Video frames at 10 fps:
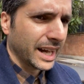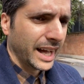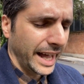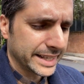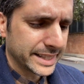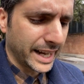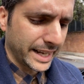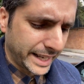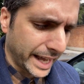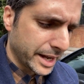and
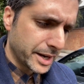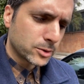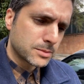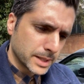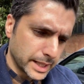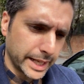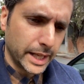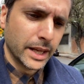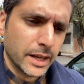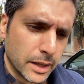ultimately
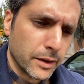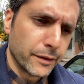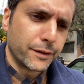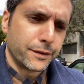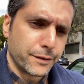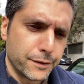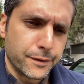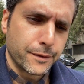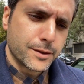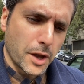
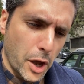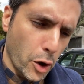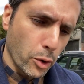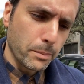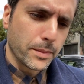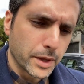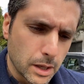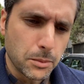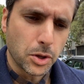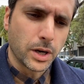to help the
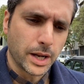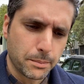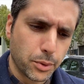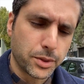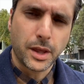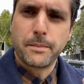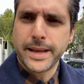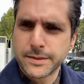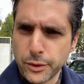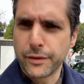community put their
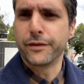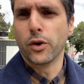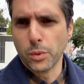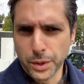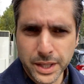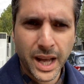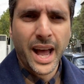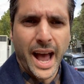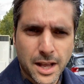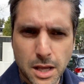best foot forward
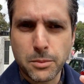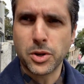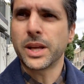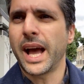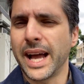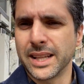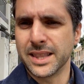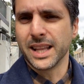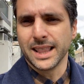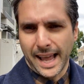and communicate
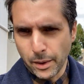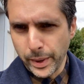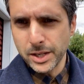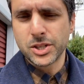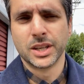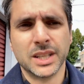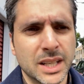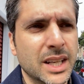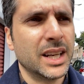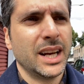in the language
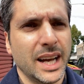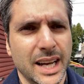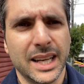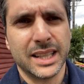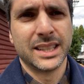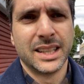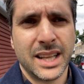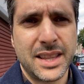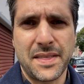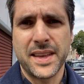
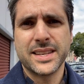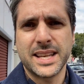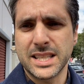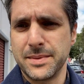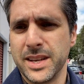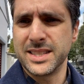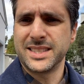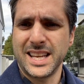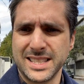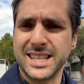that the
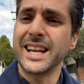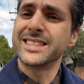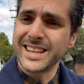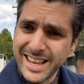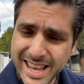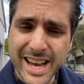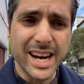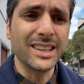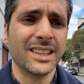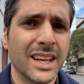assessor needs to
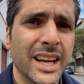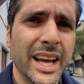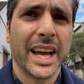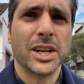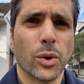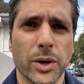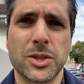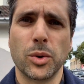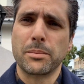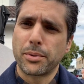hear in order
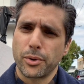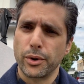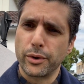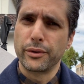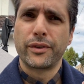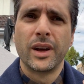to approve